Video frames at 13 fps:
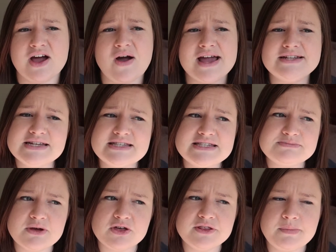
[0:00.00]
out. I did
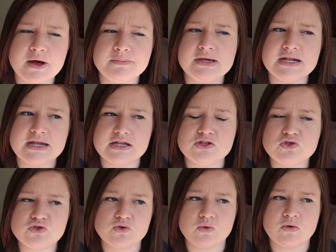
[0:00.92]
smell the pumpkin in
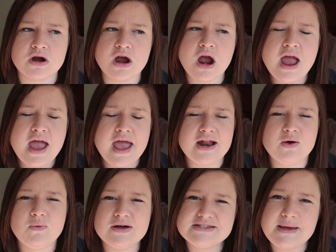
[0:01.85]
store and
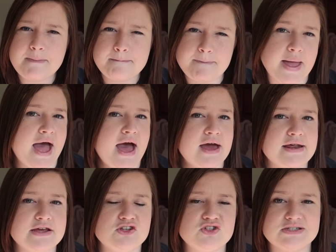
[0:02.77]
it wasn't
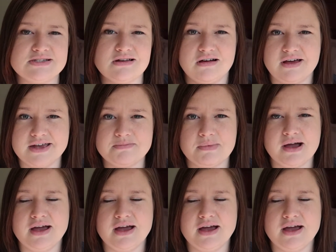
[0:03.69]
bad. It's just not like